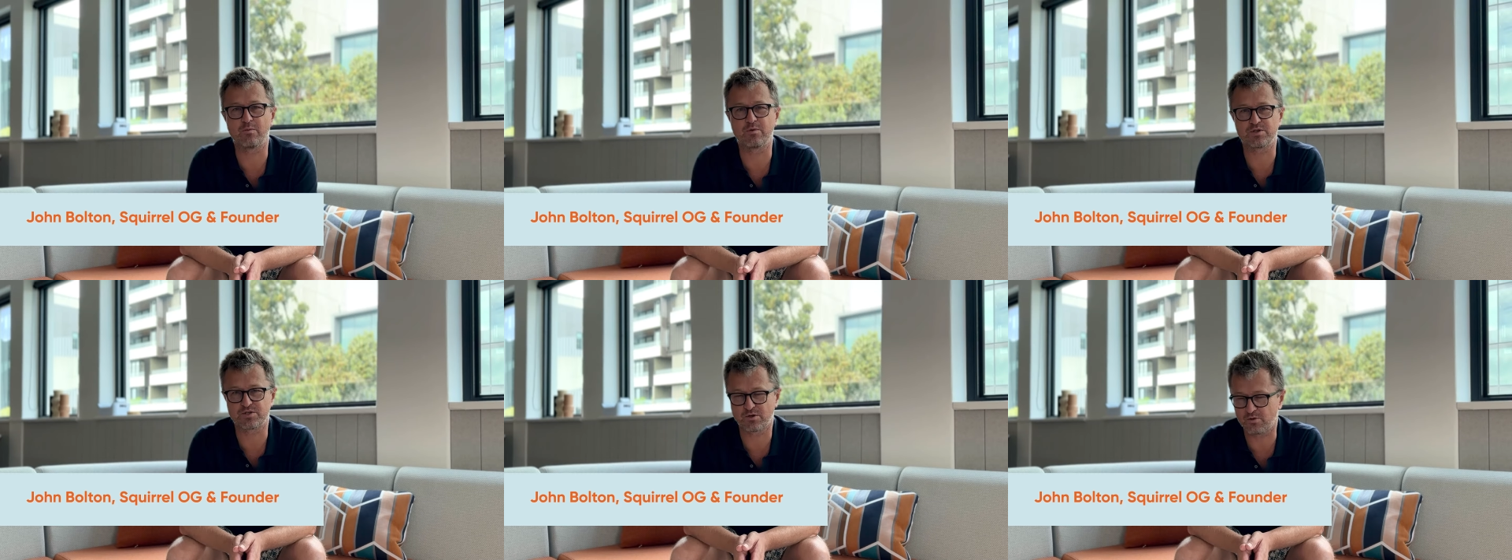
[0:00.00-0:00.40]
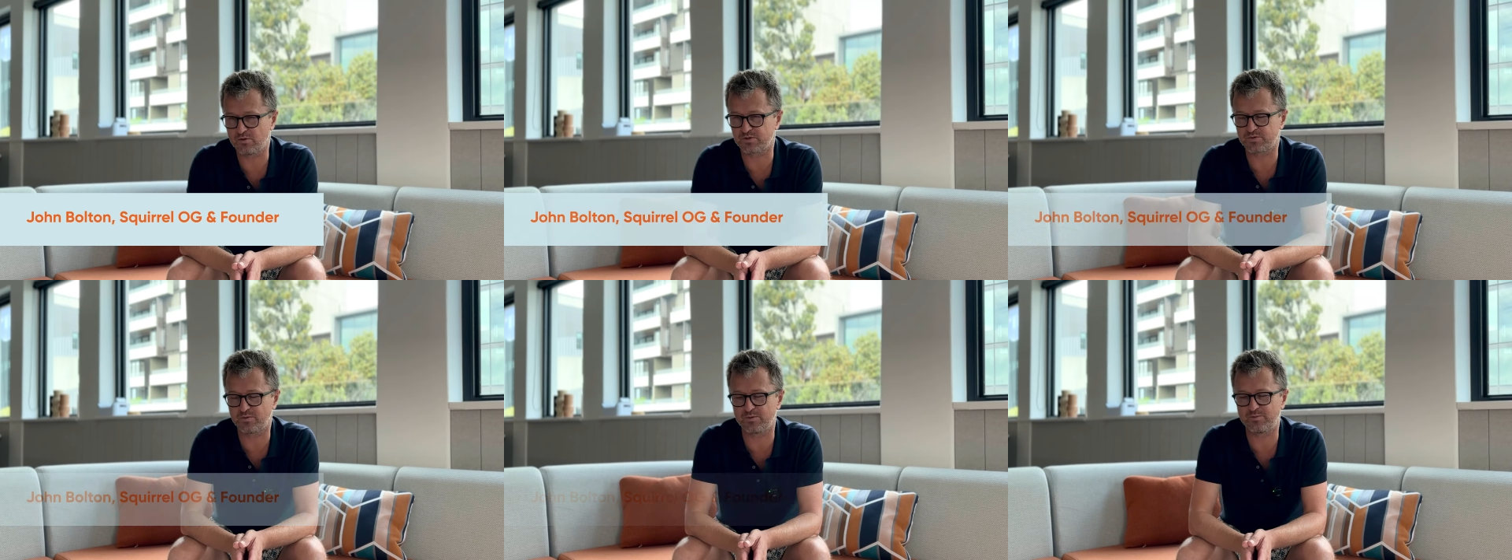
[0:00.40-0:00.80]
which of
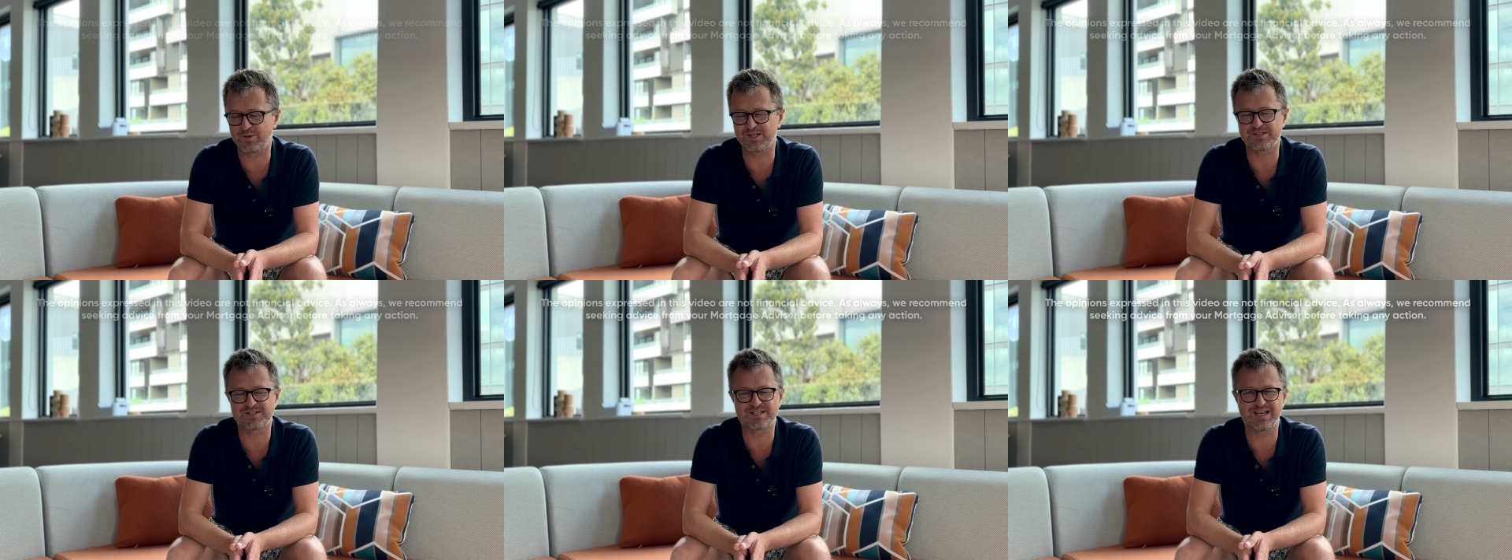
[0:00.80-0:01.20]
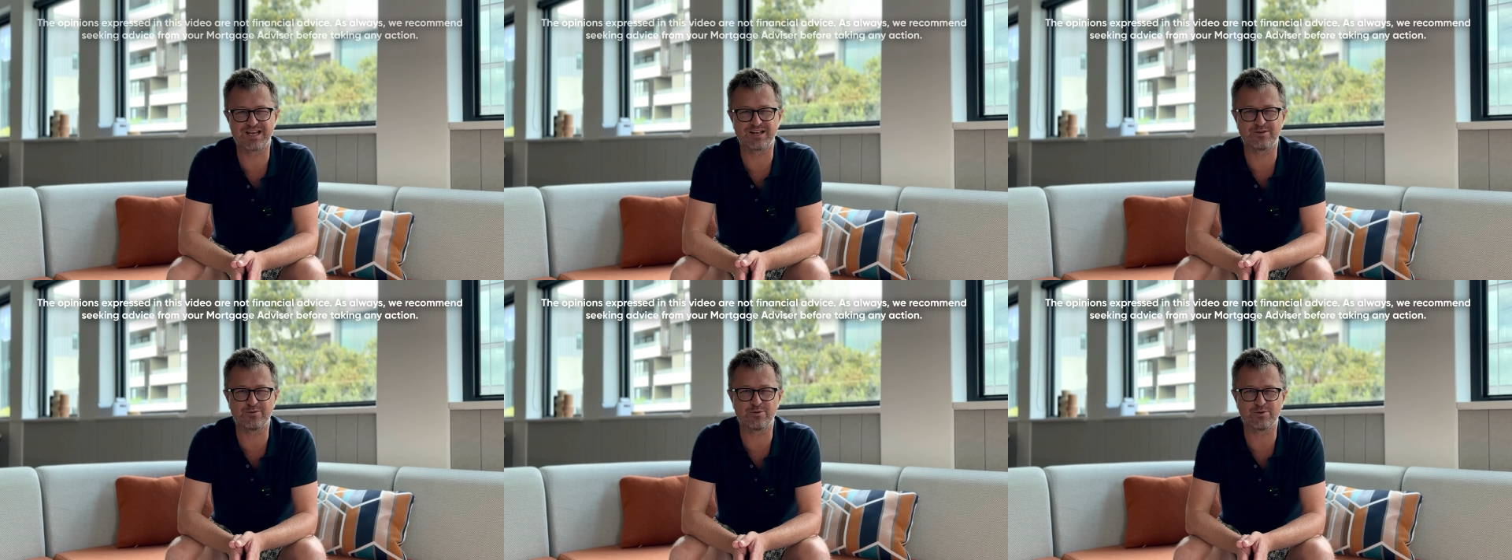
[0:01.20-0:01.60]
course we've been
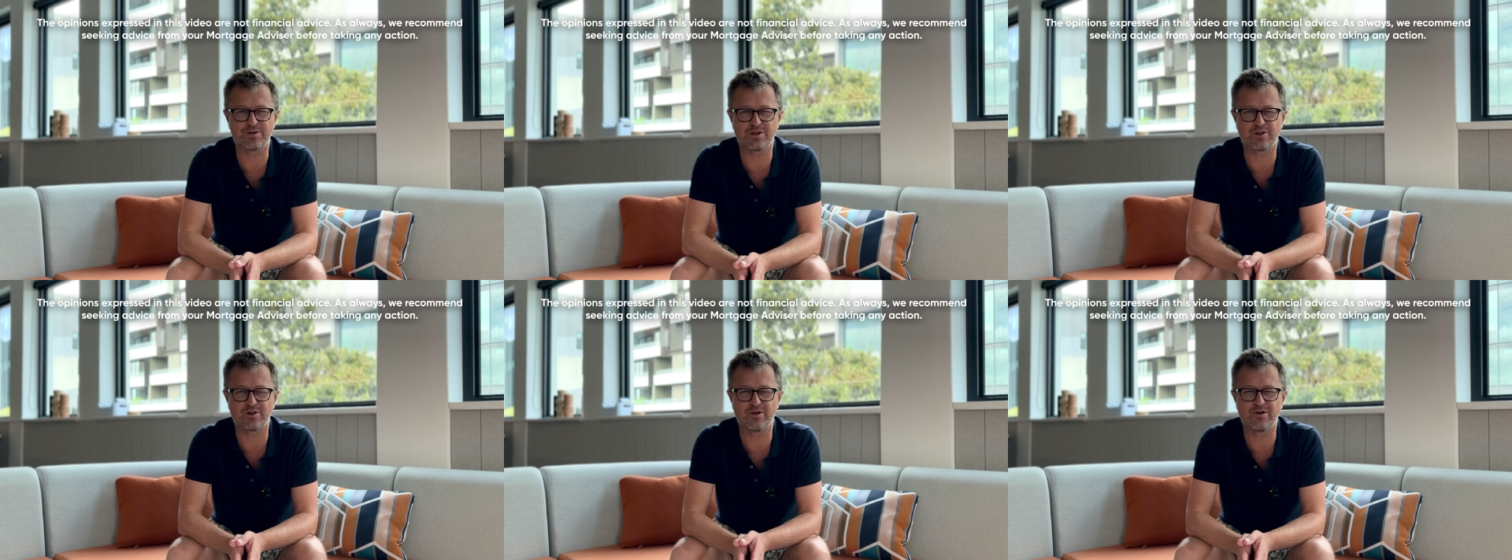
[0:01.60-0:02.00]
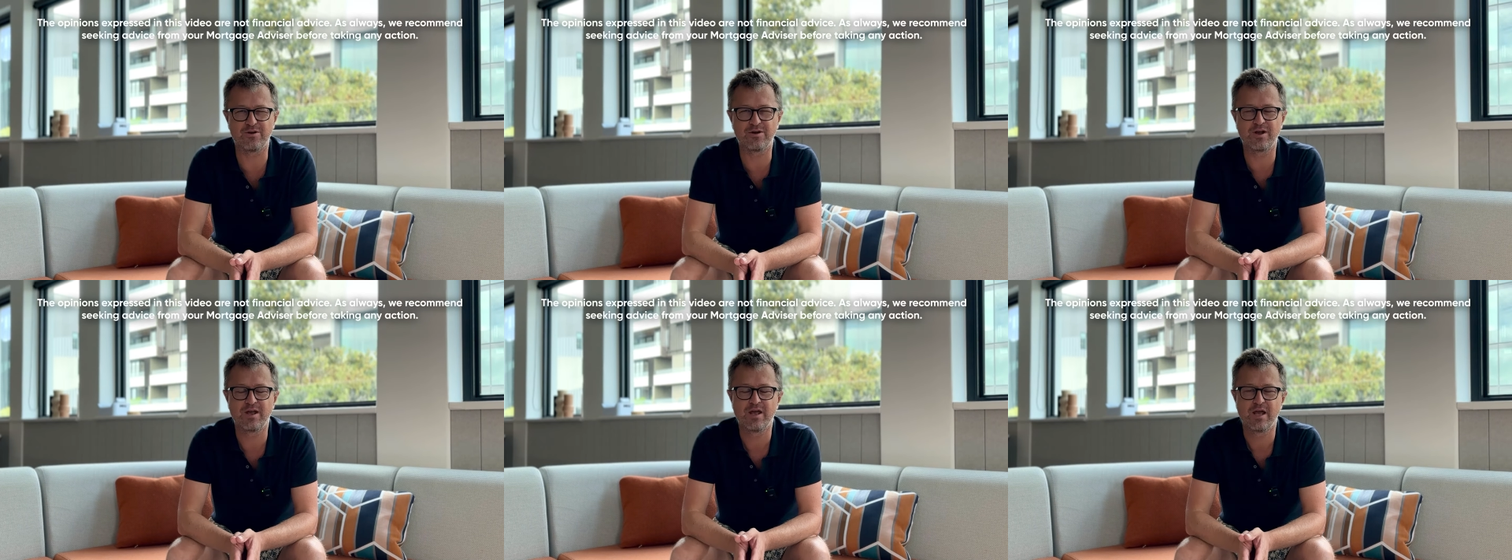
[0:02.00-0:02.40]
saying all
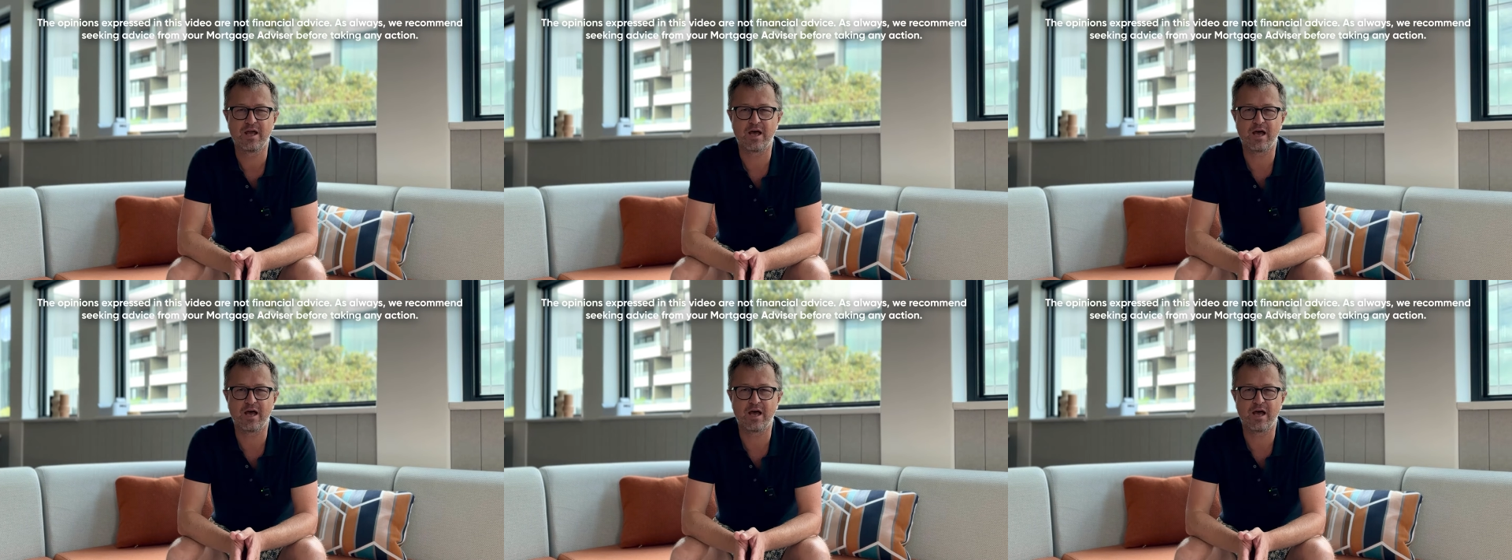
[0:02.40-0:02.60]
along.